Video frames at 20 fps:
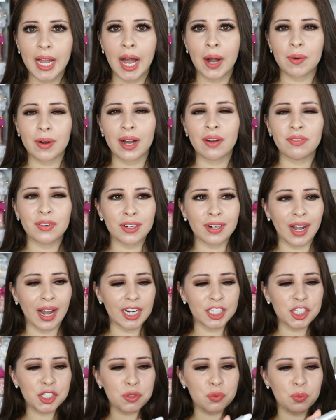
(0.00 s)
However,
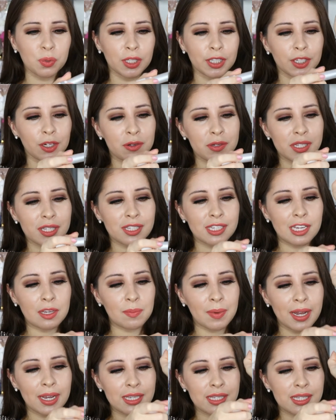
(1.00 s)
I just really don't
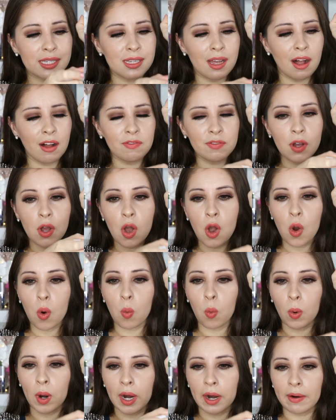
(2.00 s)
see myself
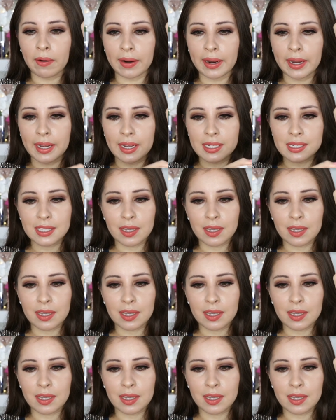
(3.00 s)
wearing